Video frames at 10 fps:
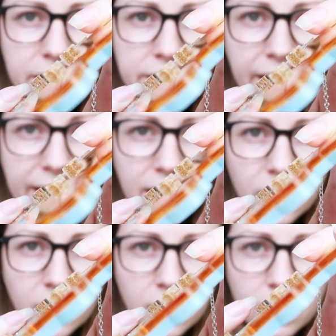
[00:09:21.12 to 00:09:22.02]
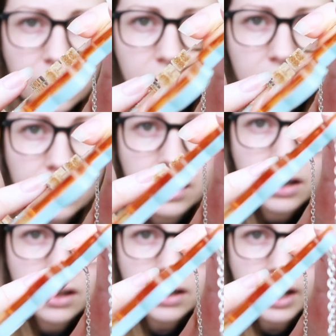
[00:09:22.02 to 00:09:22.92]
they are
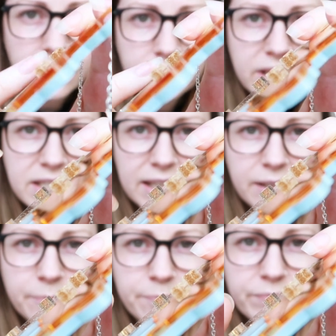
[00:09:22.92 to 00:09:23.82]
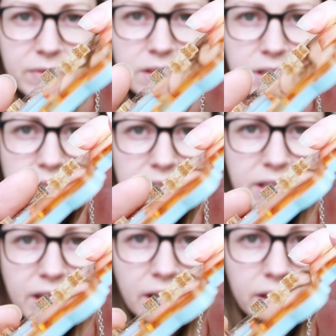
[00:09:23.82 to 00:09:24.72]
like three D. So you can
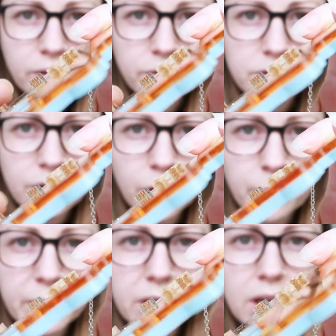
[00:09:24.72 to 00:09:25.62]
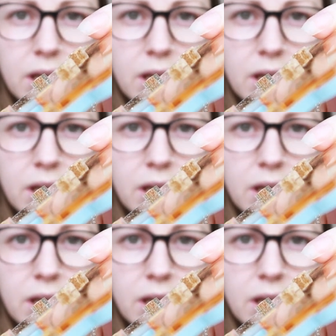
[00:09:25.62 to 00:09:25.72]
see they're like on top.